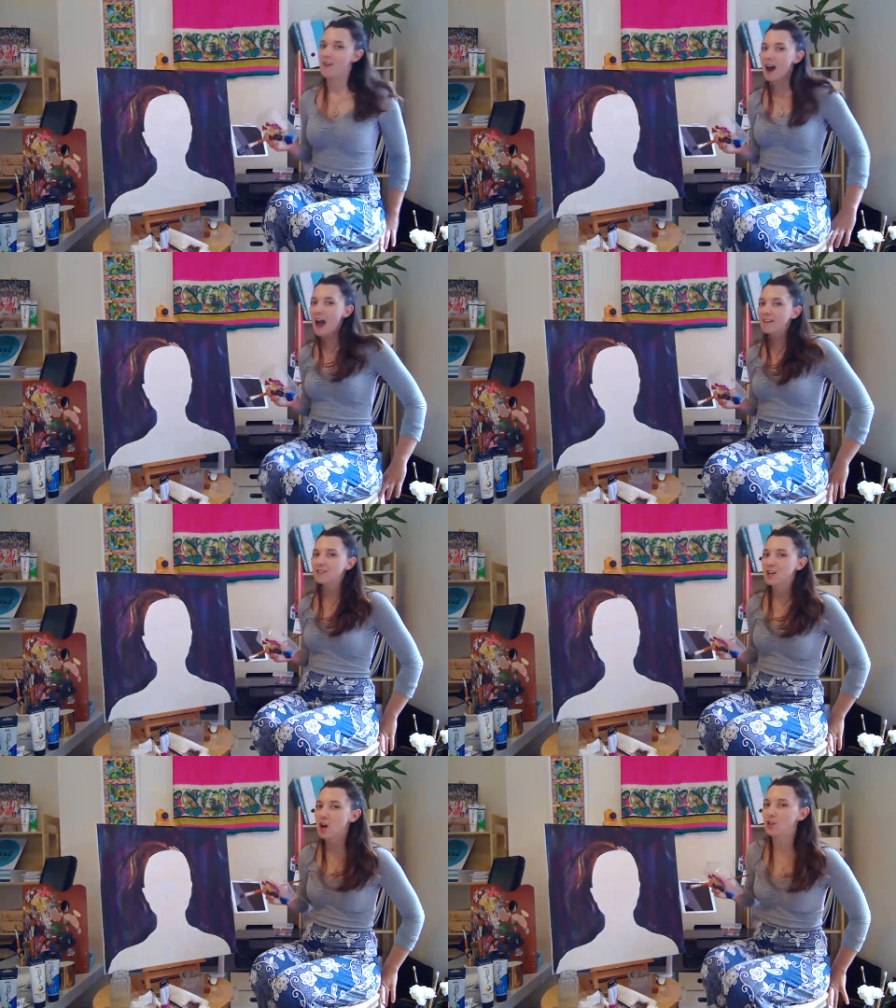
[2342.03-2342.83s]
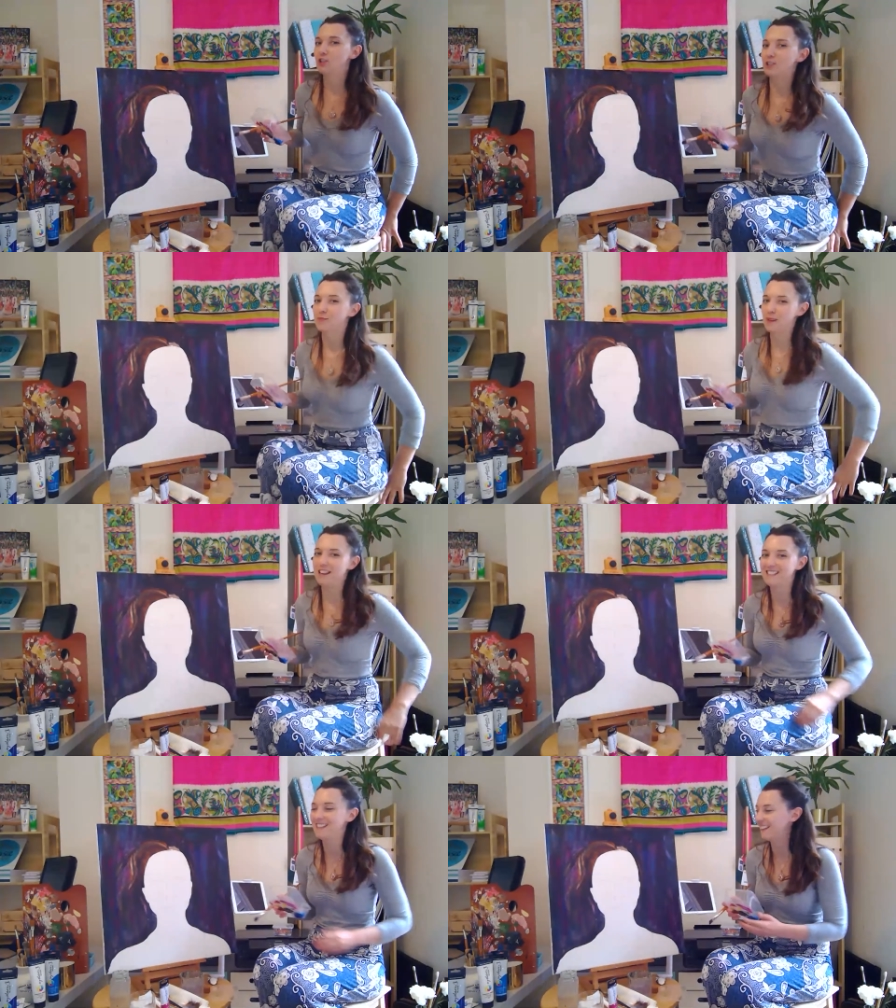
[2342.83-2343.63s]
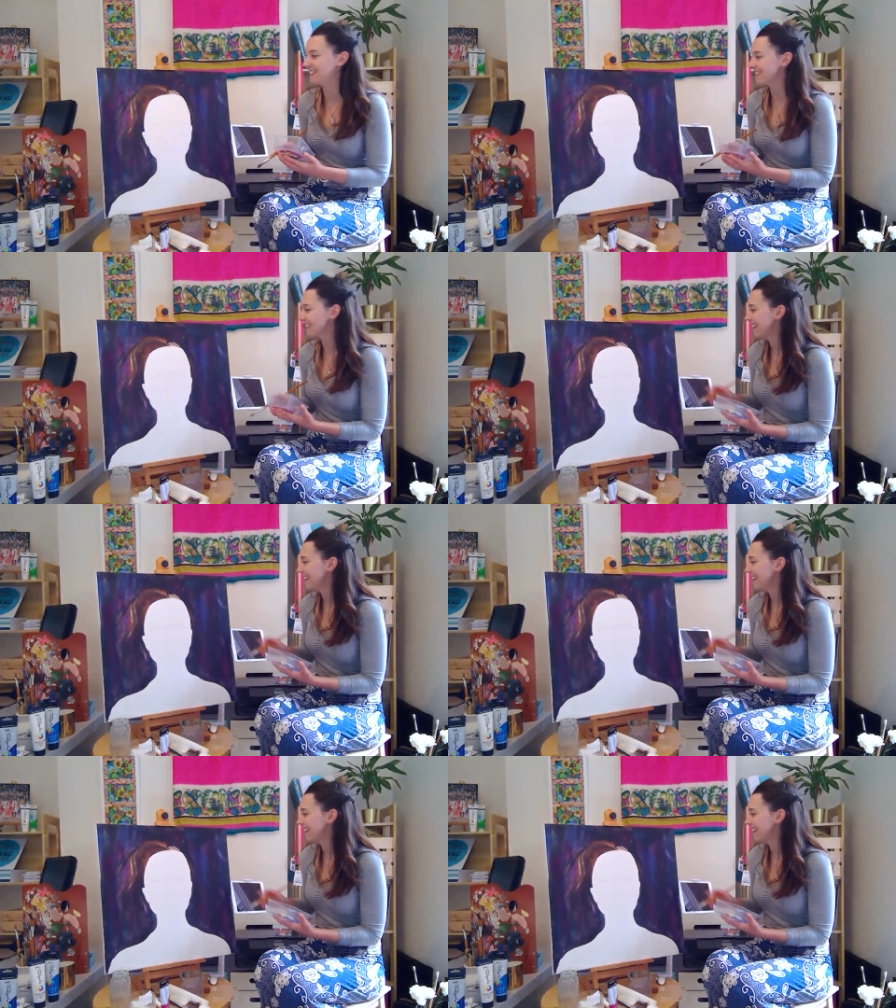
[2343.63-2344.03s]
I have done hundreds of paintings.